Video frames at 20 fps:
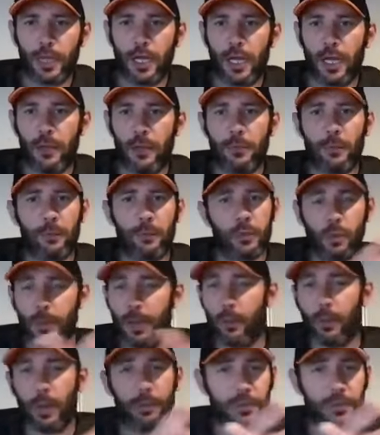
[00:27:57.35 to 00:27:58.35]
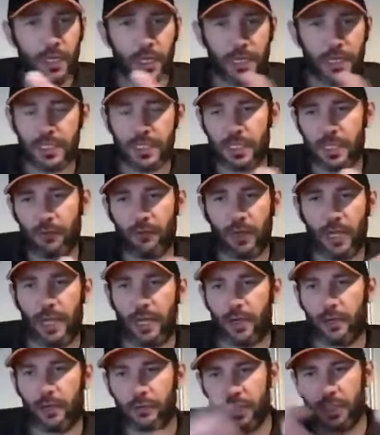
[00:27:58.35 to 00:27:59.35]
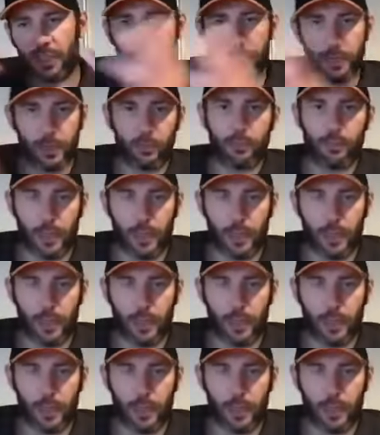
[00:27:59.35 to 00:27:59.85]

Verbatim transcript: Um, we are talking about websites and stuff like that. And obviously, I built